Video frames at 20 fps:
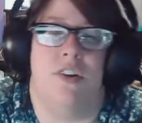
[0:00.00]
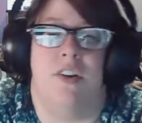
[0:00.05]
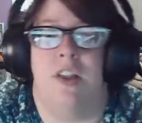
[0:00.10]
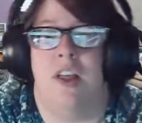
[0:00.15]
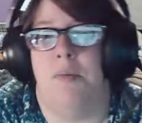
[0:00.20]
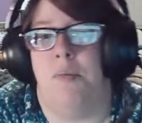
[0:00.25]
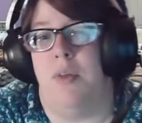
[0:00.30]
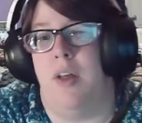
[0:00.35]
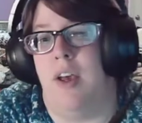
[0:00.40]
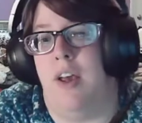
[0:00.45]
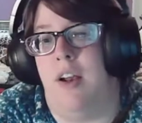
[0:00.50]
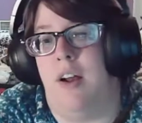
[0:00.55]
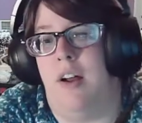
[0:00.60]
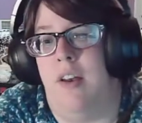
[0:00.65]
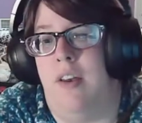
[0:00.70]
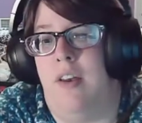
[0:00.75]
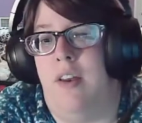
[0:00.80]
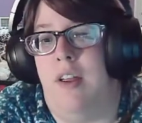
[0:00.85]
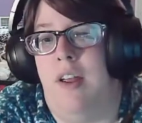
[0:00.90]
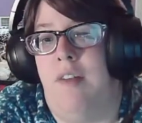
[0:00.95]
they plan
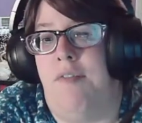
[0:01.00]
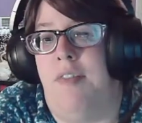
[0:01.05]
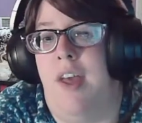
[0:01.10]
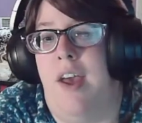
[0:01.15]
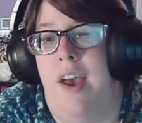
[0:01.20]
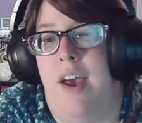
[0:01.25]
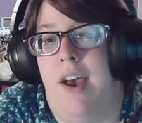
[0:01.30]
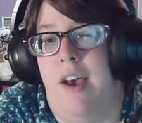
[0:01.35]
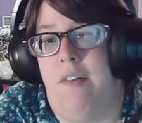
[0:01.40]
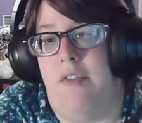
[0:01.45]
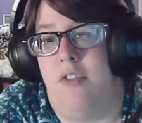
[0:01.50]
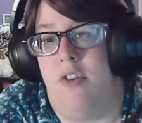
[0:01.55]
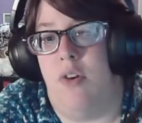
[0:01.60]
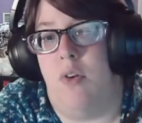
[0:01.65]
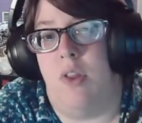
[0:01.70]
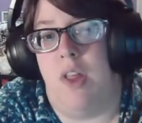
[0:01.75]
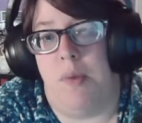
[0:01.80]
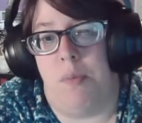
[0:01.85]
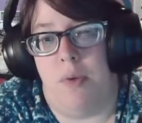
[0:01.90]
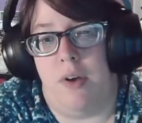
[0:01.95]
on
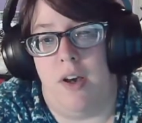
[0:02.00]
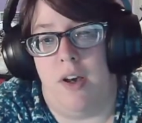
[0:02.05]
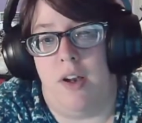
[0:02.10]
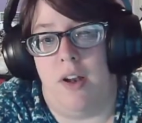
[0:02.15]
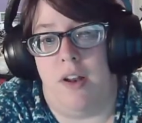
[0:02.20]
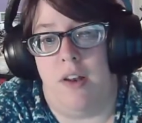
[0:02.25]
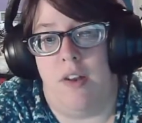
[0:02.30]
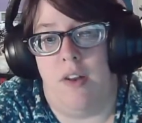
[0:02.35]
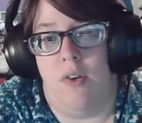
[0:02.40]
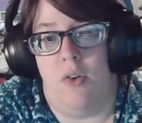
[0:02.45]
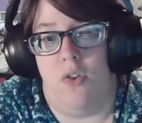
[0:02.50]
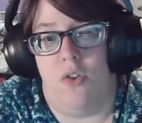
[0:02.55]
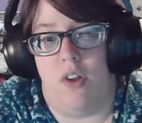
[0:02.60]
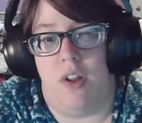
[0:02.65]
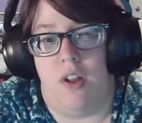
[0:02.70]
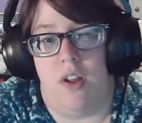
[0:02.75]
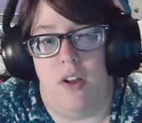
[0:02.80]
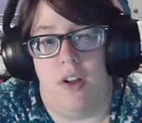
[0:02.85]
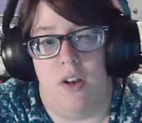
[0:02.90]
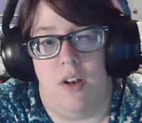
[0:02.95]

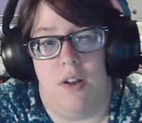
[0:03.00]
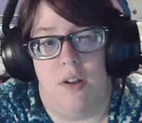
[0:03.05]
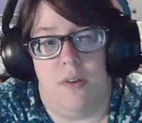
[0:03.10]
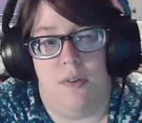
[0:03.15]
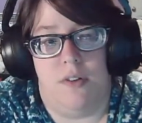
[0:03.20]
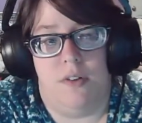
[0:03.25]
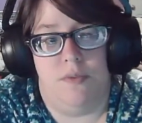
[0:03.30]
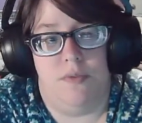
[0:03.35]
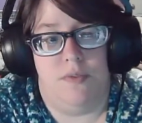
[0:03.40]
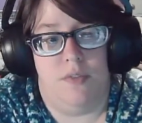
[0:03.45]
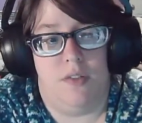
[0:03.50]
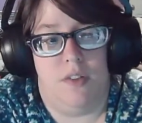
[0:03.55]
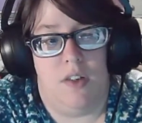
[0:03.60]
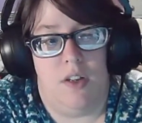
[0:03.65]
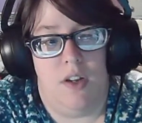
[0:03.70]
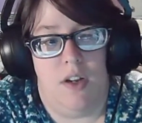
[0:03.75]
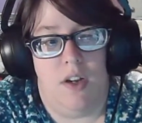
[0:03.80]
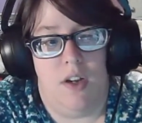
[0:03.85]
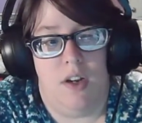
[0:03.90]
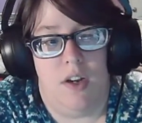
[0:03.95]
using it
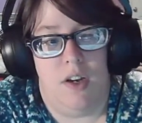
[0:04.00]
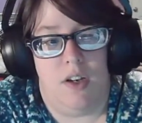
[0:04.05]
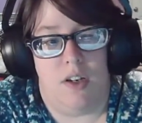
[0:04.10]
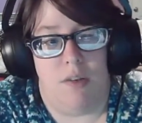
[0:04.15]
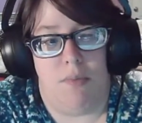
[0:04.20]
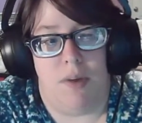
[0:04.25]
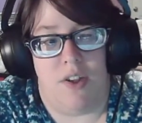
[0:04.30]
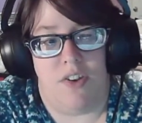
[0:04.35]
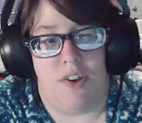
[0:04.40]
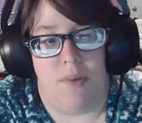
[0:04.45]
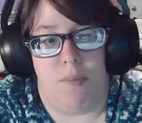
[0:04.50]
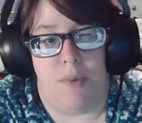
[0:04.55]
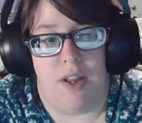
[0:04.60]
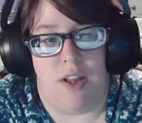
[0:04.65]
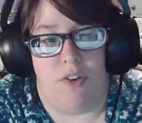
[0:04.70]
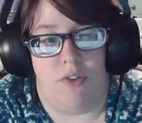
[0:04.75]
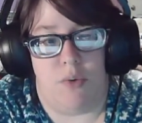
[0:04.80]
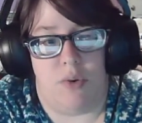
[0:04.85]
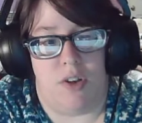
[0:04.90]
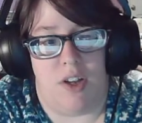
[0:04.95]
to make
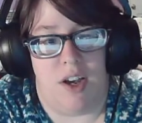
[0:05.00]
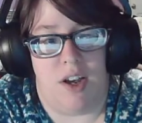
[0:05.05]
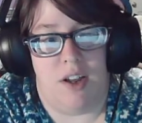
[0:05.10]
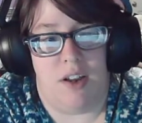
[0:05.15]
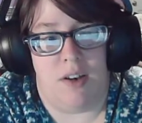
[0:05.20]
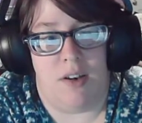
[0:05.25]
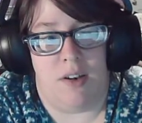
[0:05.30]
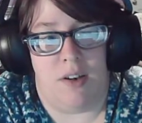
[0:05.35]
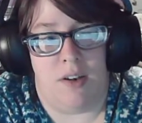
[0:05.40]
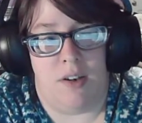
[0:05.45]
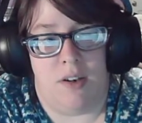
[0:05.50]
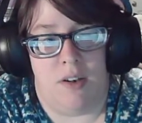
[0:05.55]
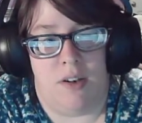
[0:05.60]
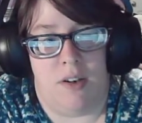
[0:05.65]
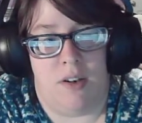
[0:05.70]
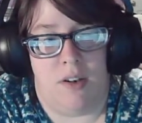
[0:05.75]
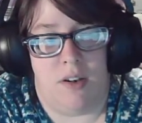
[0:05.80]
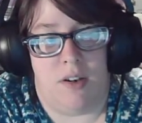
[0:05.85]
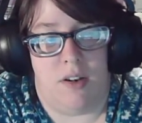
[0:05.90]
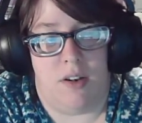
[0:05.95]
somebody into a Titan,
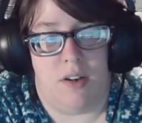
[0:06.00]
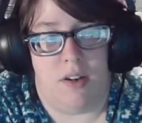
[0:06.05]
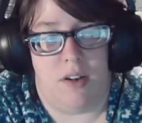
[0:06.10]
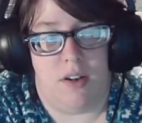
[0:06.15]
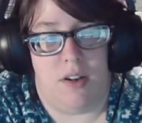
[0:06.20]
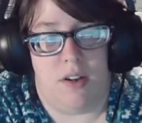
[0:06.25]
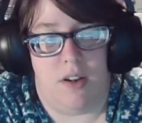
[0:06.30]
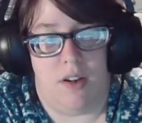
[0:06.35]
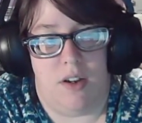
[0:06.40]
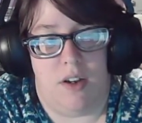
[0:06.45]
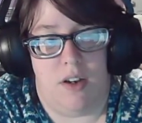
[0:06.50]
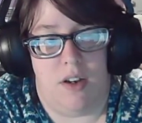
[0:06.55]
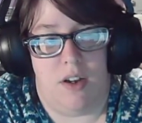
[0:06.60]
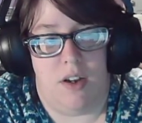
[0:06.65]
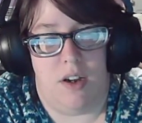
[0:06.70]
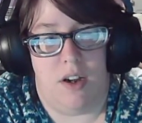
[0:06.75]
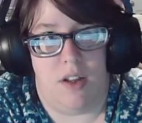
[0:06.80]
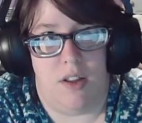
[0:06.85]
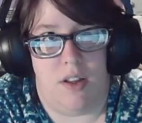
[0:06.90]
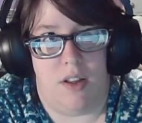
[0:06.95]

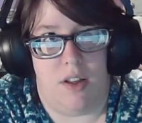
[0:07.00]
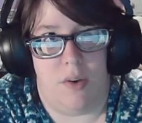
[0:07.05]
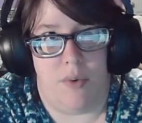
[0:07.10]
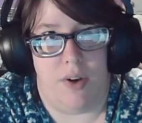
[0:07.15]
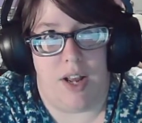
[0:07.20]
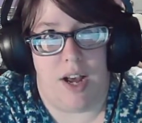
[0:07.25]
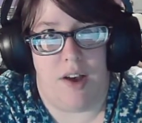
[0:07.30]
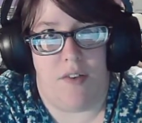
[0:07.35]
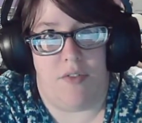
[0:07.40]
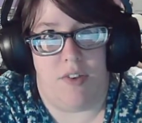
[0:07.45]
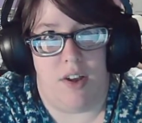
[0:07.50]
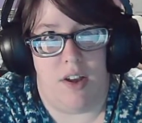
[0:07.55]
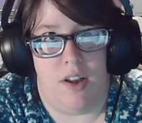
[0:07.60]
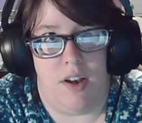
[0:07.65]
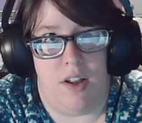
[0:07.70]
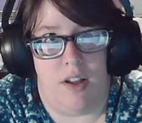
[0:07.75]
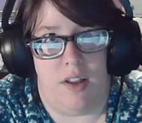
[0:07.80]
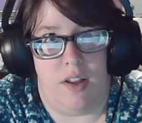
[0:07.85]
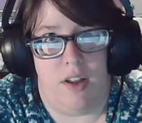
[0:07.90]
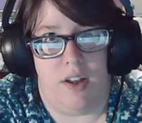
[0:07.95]
and then they would have to
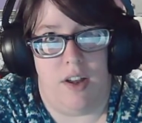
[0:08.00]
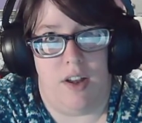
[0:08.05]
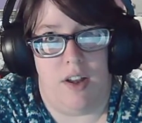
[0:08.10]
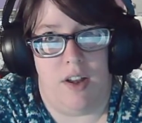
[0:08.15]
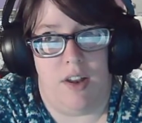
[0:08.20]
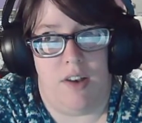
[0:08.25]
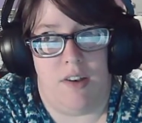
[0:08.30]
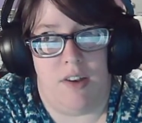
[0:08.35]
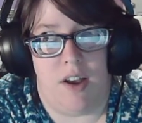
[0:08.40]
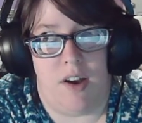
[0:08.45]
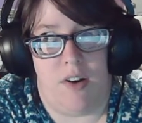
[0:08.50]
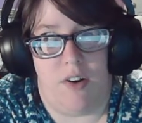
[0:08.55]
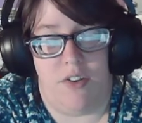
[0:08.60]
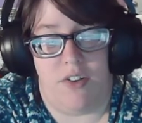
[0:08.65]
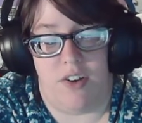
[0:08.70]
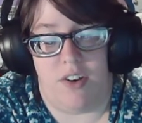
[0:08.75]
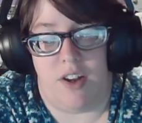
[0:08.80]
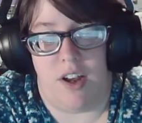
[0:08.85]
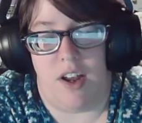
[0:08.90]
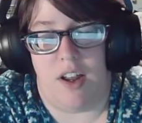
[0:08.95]
eat an
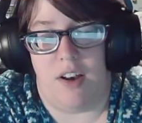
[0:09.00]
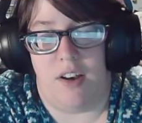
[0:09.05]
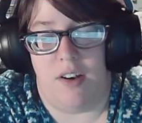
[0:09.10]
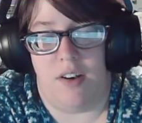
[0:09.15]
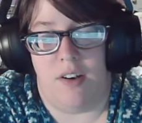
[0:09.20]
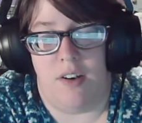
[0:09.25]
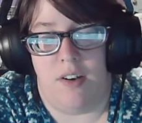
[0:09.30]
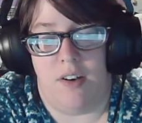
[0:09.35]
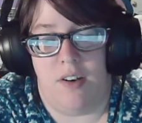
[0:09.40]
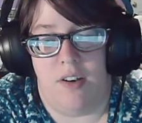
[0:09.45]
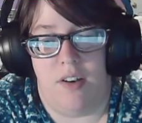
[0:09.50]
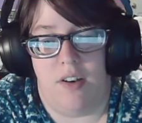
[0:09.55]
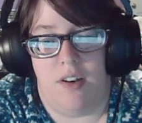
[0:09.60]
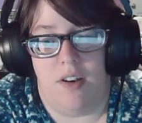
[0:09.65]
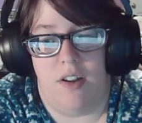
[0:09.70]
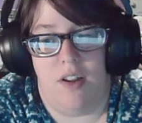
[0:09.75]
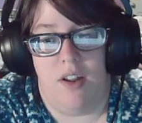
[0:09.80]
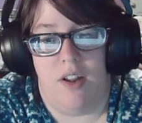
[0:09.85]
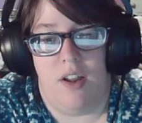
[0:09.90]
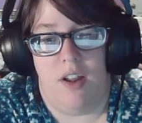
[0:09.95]
intelligent Titan,
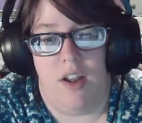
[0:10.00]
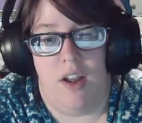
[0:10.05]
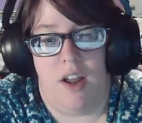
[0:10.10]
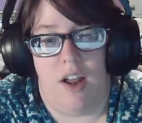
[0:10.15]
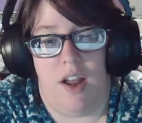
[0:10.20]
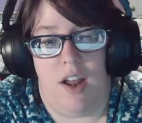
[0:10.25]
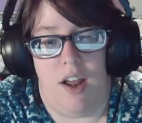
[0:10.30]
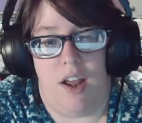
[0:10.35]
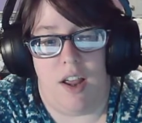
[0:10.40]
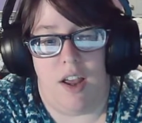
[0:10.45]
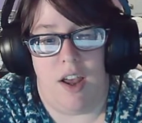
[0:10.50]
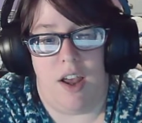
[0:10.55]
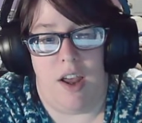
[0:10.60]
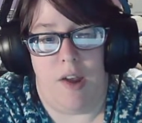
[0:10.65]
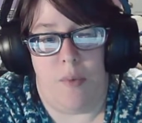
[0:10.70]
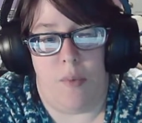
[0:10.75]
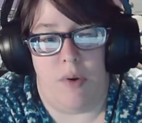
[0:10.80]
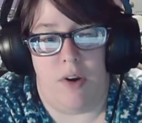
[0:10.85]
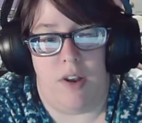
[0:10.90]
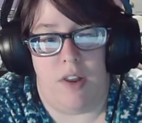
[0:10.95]

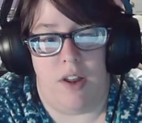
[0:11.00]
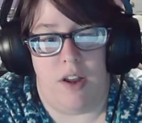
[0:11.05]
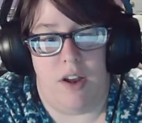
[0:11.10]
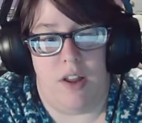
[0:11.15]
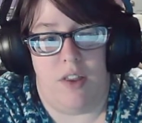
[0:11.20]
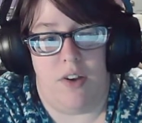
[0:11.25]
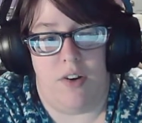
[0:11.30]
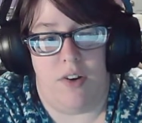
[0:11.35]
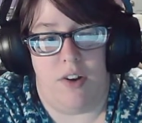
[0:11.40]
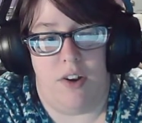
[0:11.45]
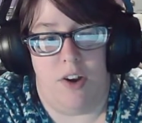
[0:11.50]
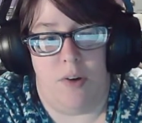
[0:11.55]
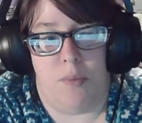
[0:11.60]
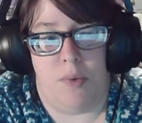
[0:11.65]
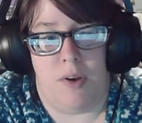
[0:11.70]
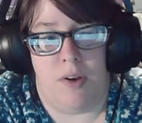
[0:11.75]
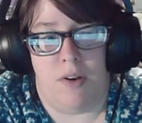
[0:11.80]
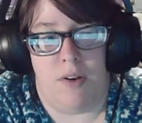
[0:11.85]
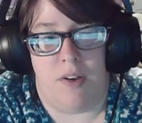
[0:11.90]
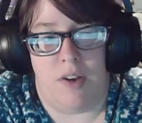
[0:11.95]
aka one of the other
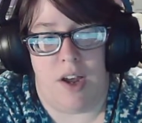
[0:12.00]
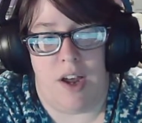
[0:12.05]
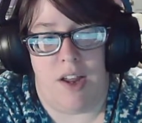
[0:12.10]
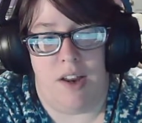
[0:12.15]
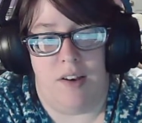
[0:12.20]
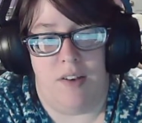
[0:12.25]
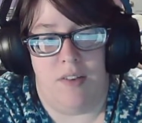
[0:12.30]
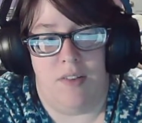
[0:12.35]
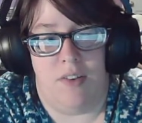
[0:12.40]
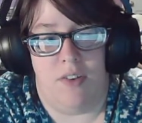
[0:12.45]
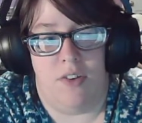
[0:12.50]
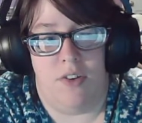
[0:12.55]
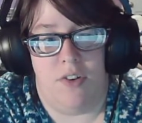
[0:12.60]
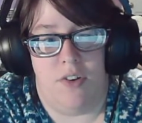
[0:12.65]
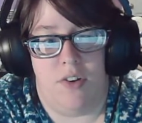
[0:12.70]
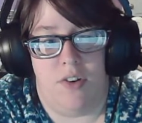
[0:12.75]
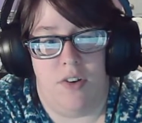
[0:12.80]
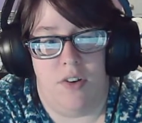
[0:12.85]
human Titans,